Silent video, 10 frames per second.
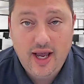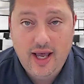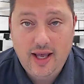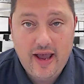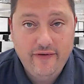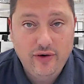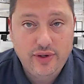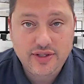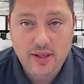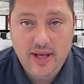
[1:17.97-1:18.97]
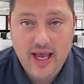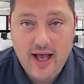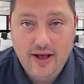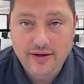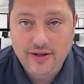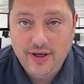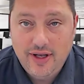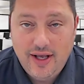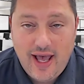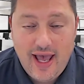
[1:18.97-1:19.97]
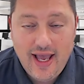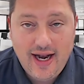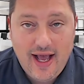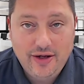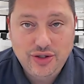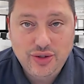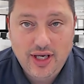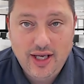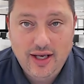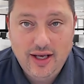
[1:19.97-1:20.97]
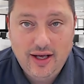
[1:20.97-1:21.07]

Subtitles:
Hey, everyone's going to be out hanging out, drinking